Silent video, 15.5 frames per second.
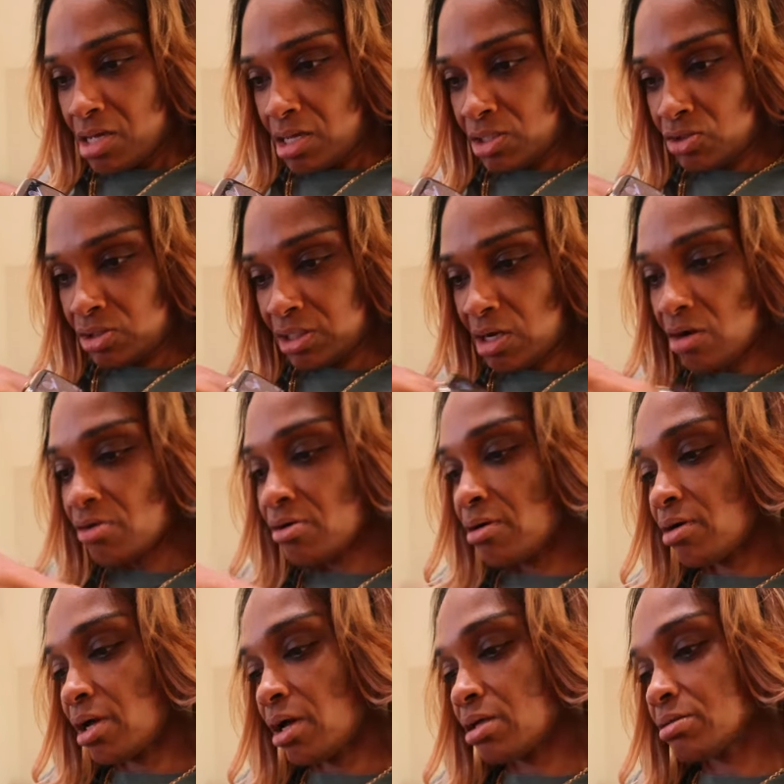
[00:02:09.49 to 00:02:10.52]
Is there soccer?
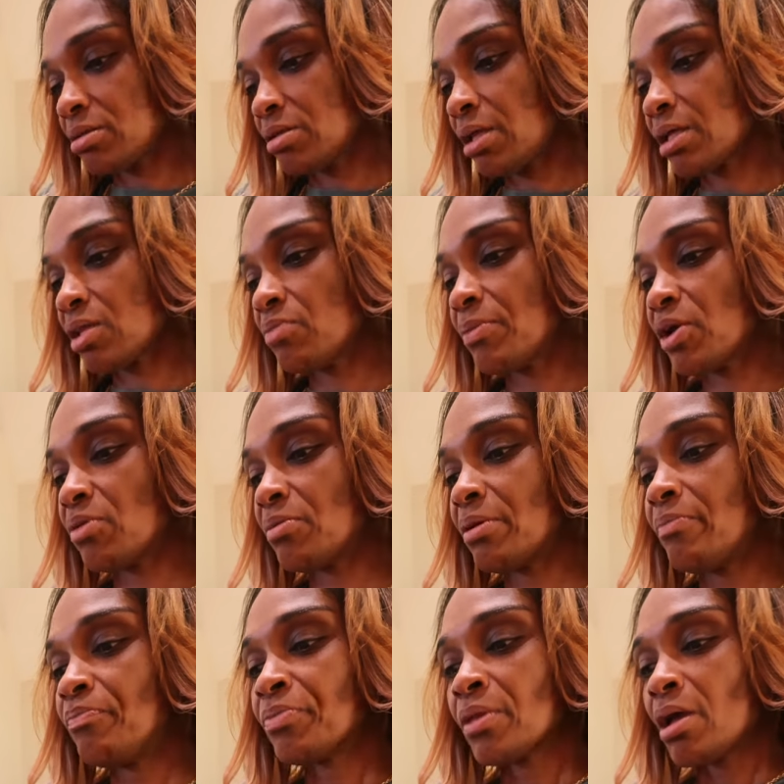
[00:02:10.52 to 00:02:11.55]
Oh yeah, like there
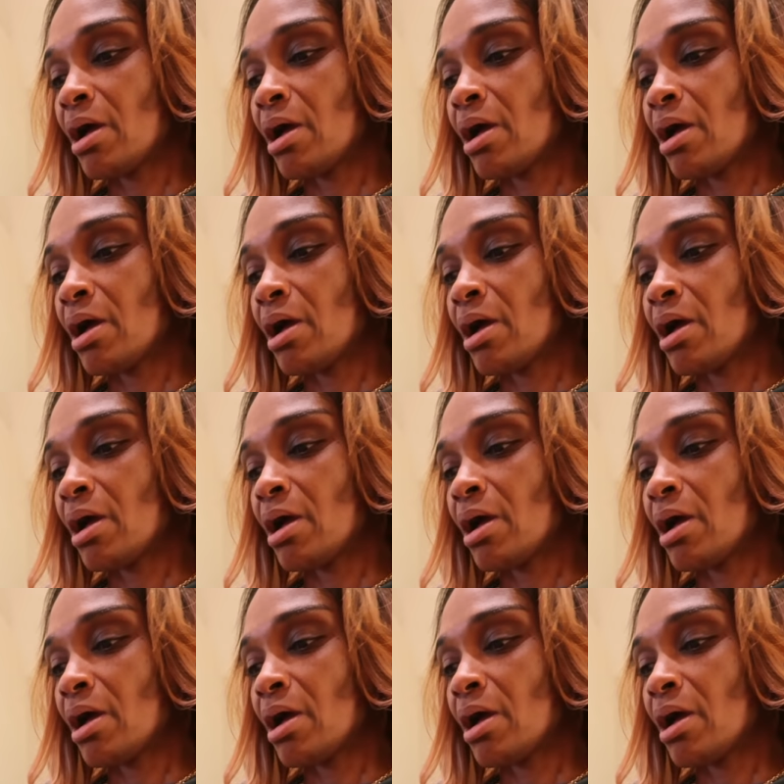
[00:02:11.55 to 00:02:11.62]
better be.